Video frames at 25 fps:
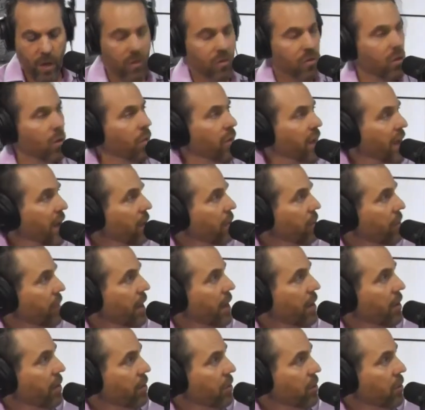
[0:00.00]
so
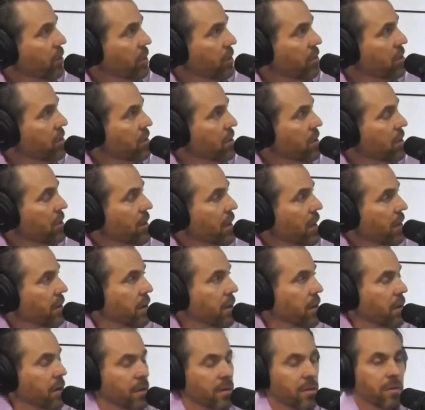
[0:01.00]
that you can see that
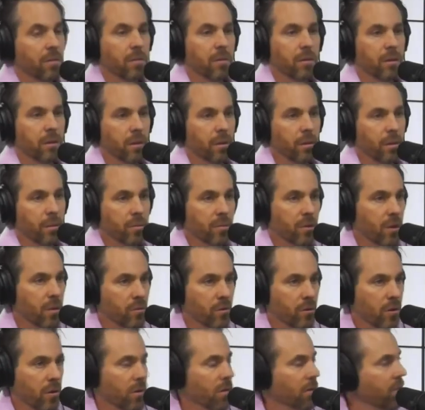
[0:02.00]
dog. I'm
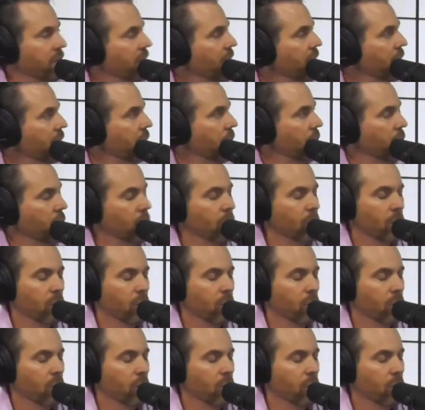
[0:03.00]
sorry, the video